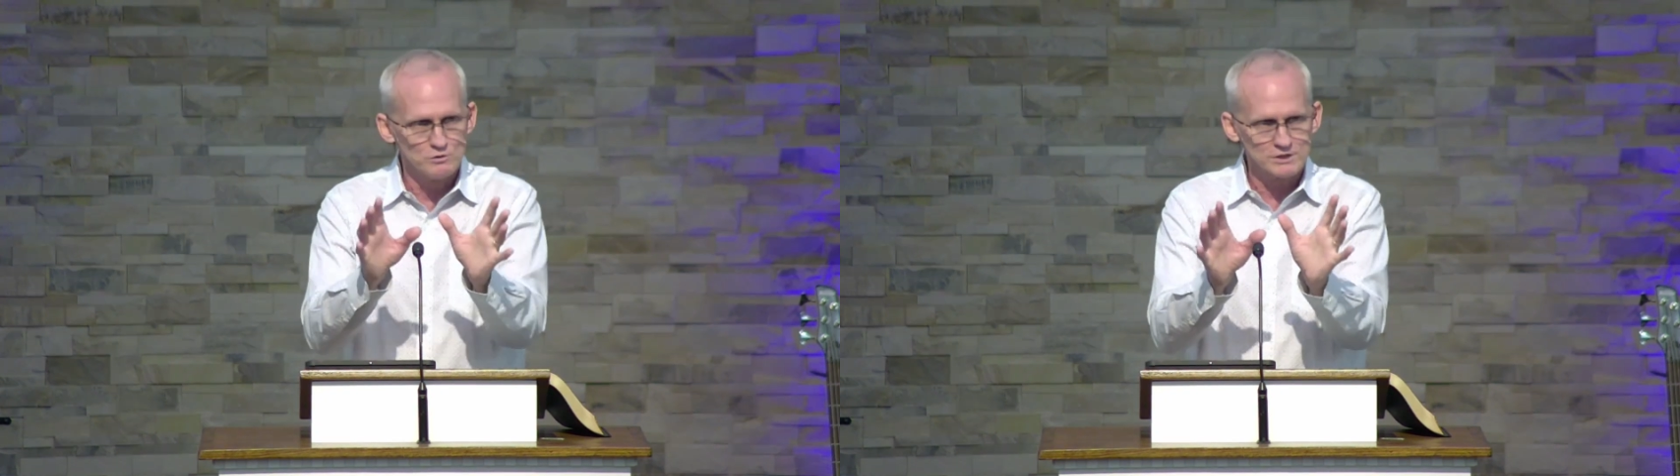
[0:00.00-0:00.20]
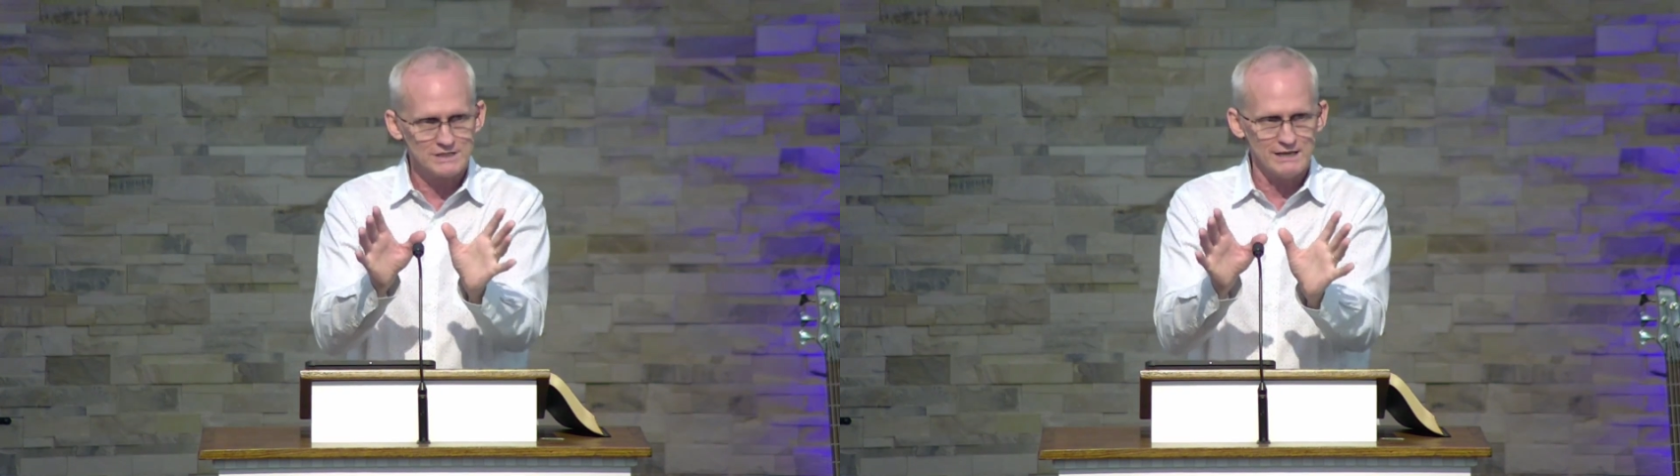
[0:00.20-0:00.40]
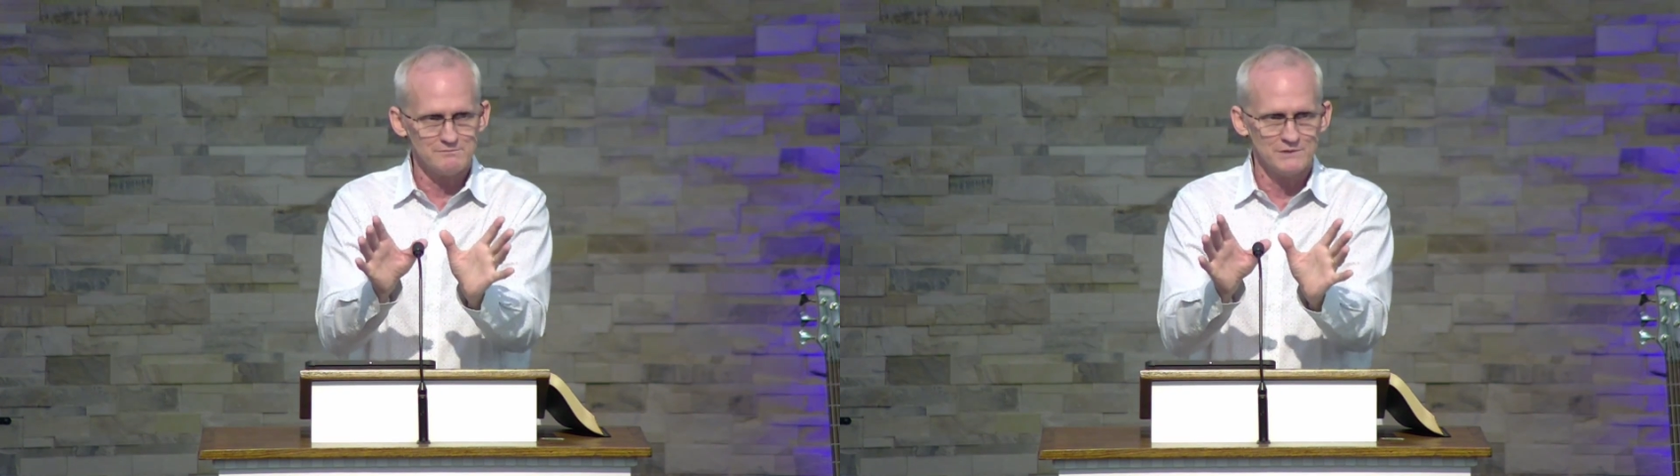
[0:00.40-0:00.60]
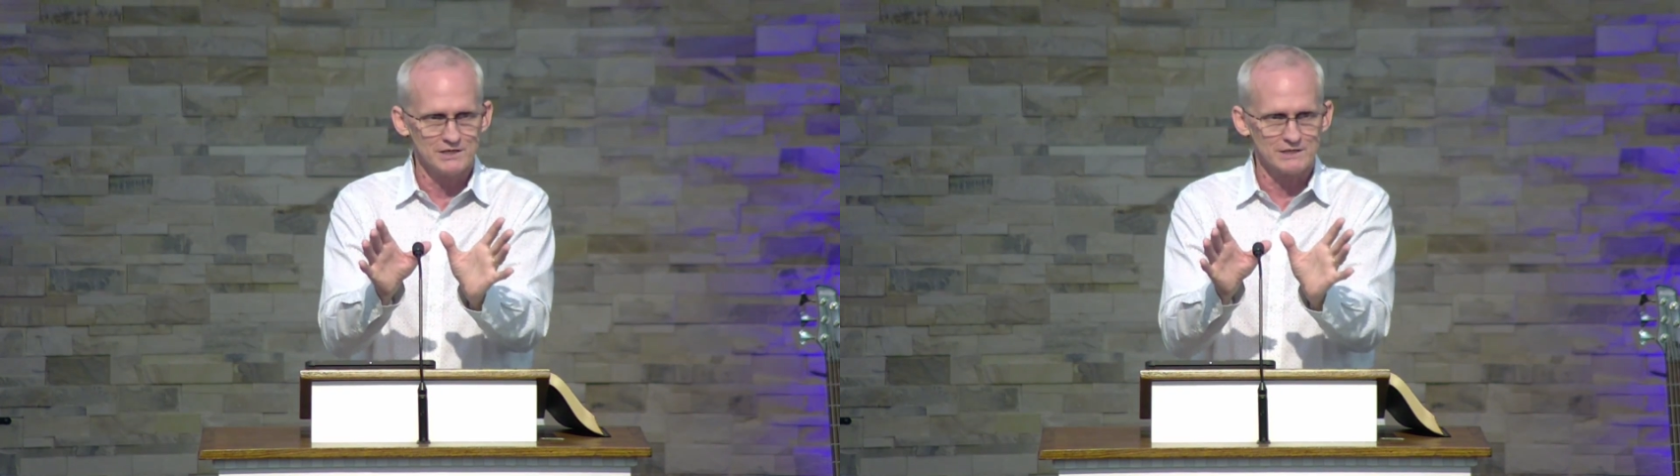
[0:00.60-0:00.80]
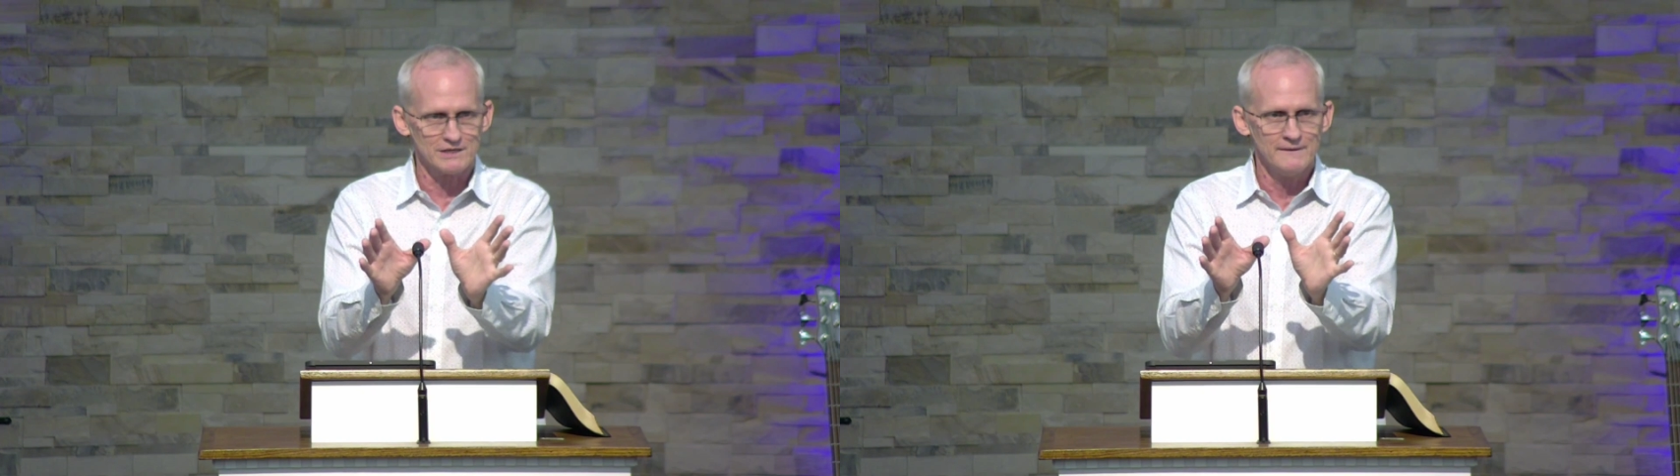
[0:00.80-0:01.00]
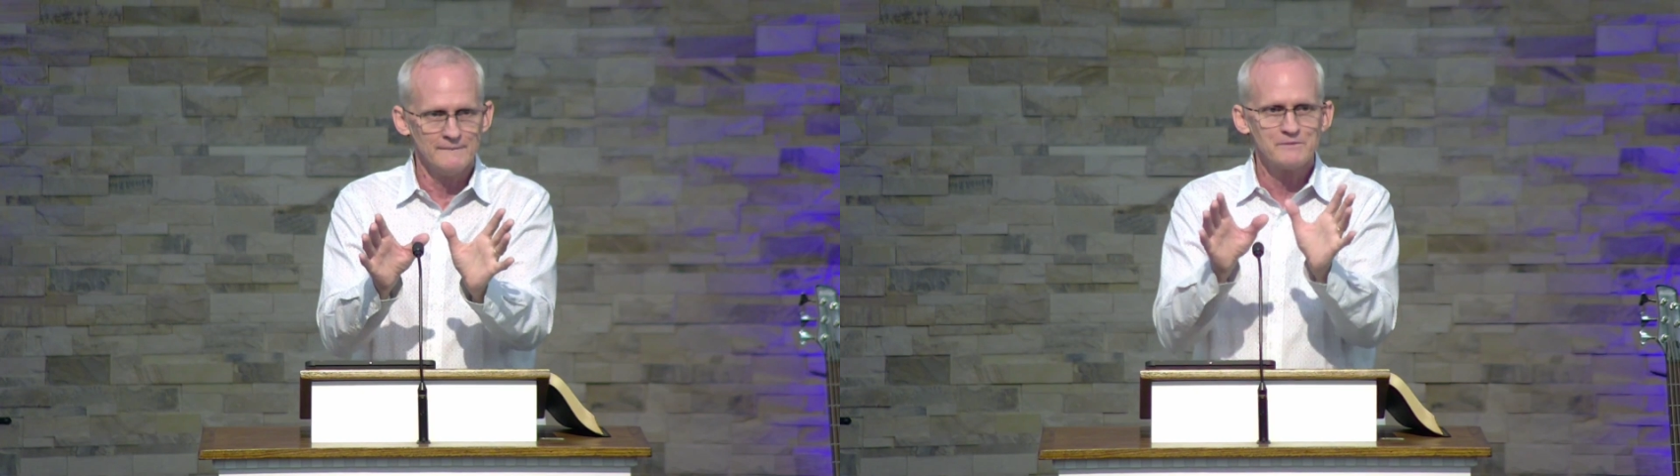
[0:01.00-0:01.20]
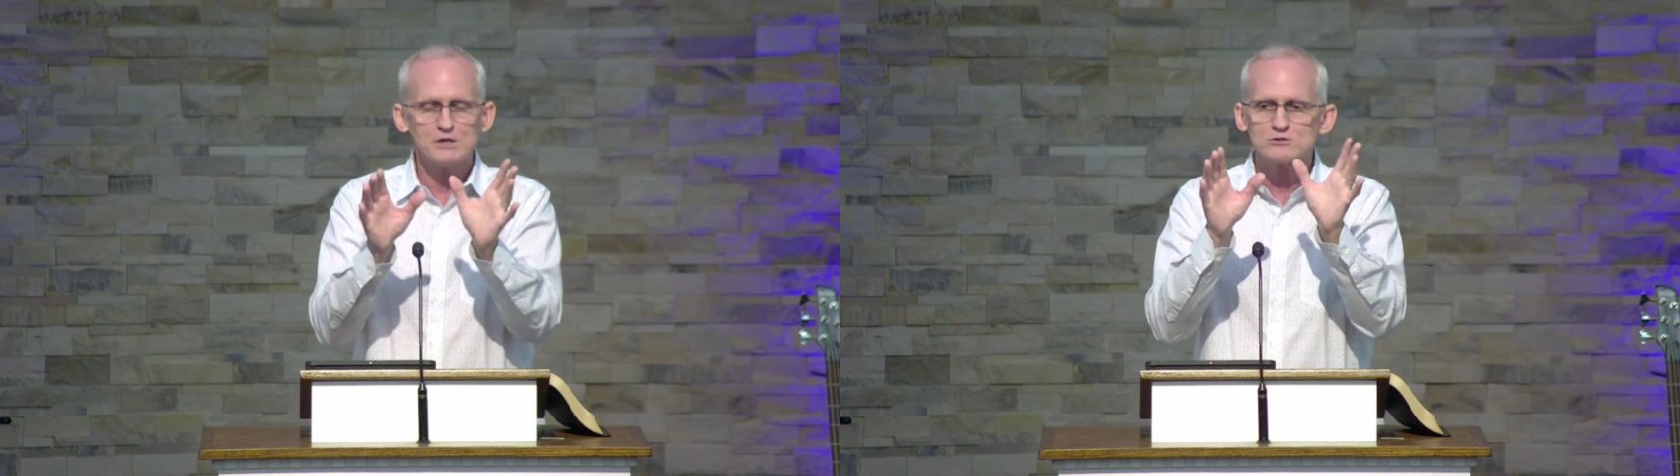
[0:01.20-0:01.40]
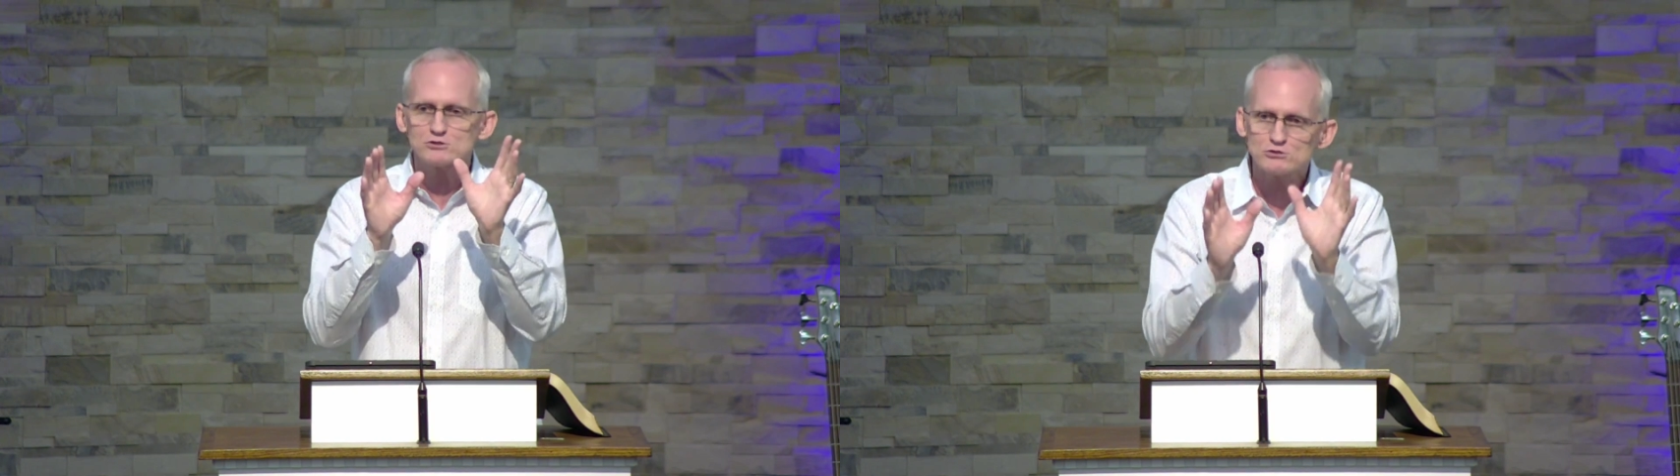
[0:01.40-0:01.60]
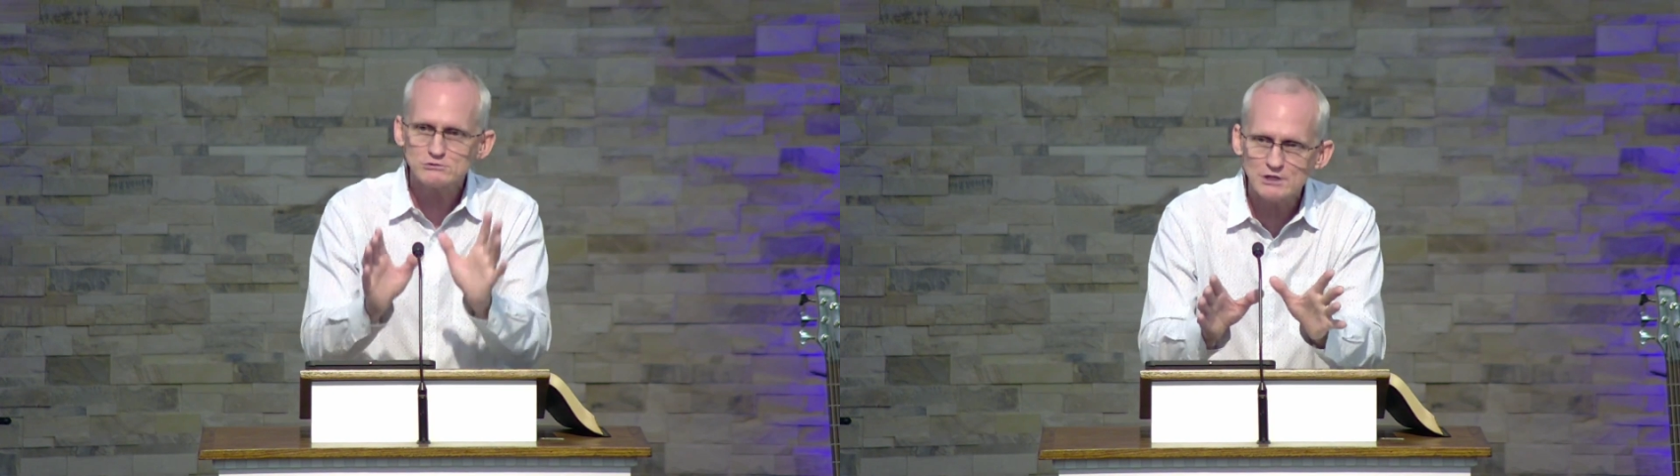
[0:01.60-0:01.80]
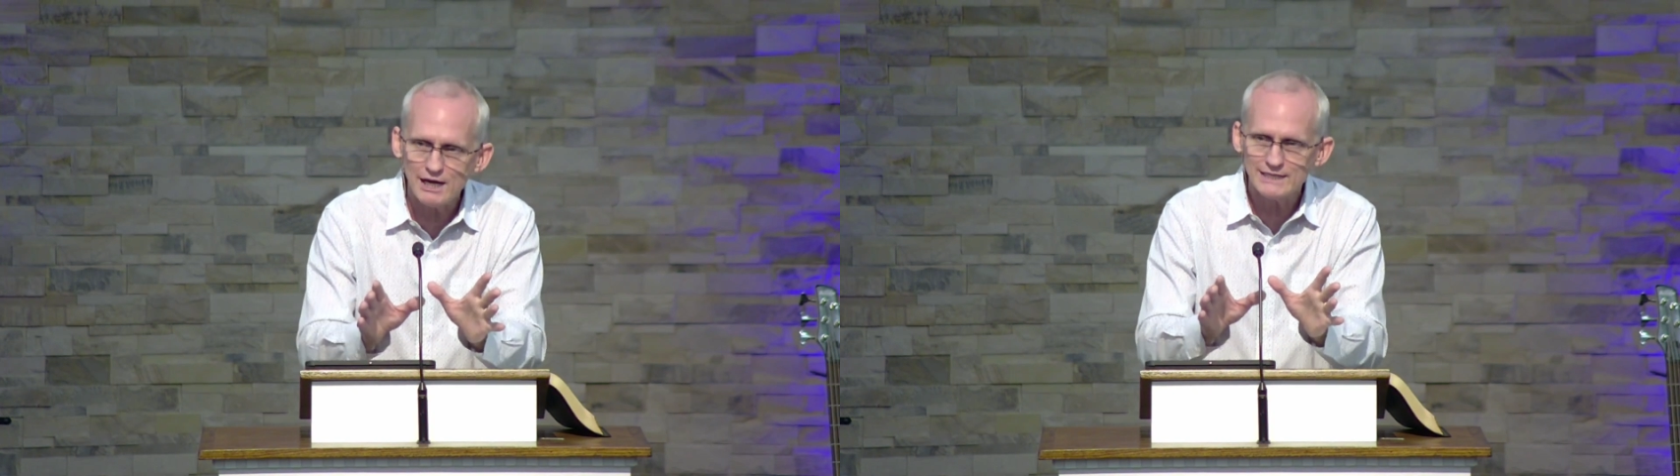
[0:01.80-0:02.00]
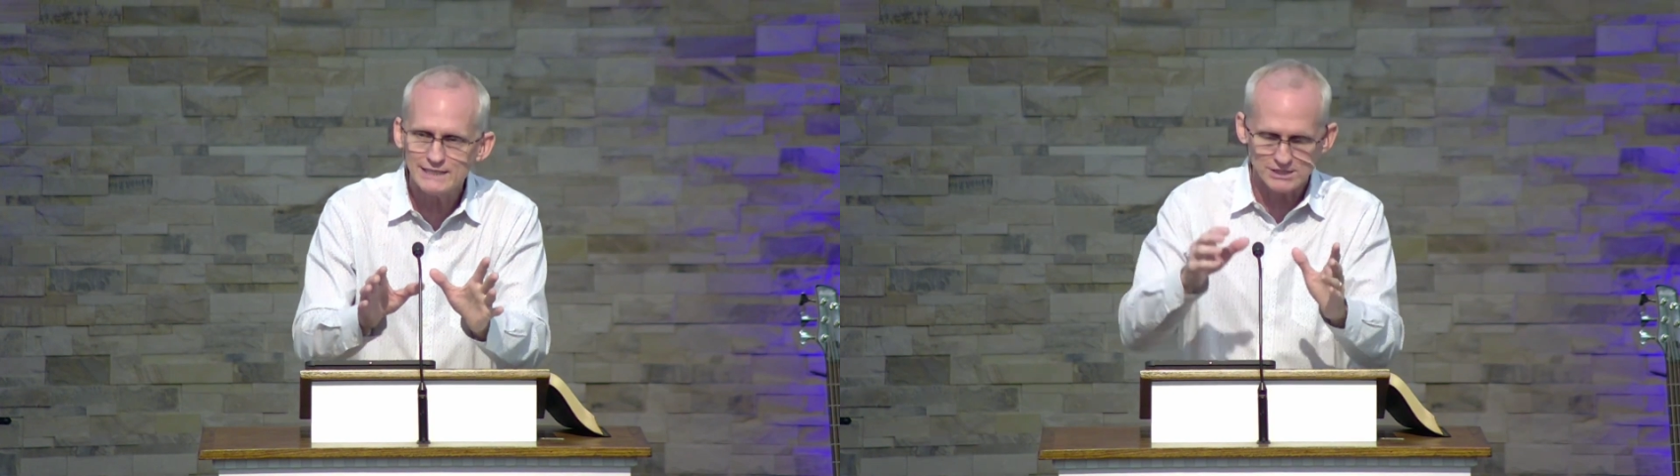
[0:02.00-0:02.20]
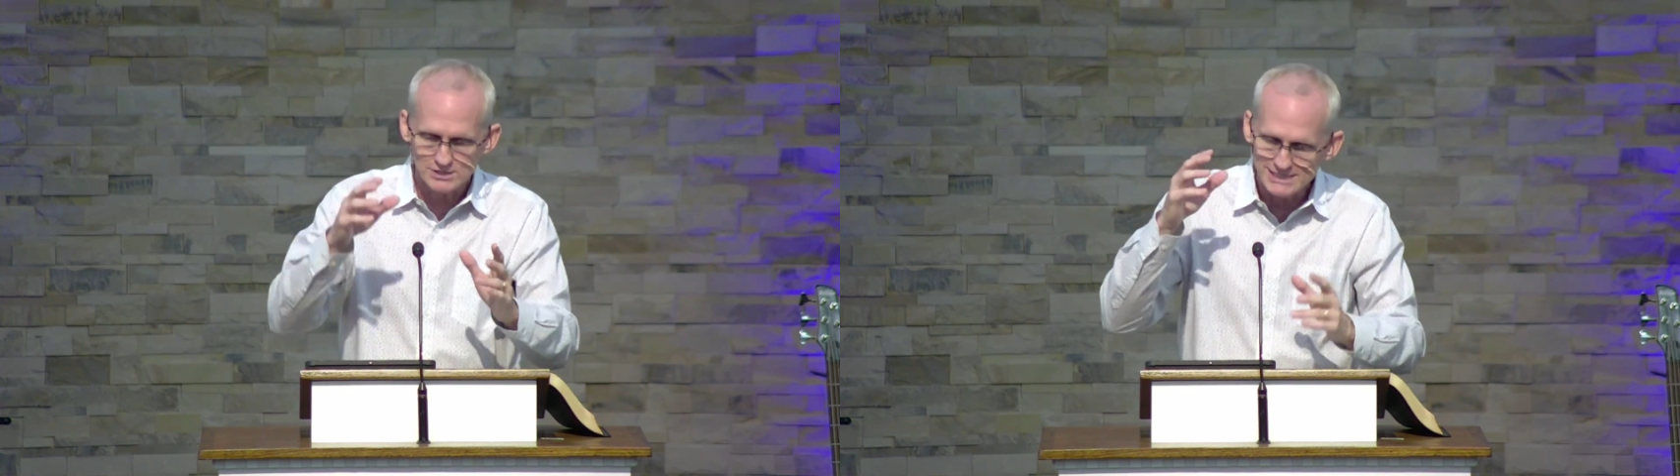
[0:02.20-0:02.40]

toward that mark. They're trying.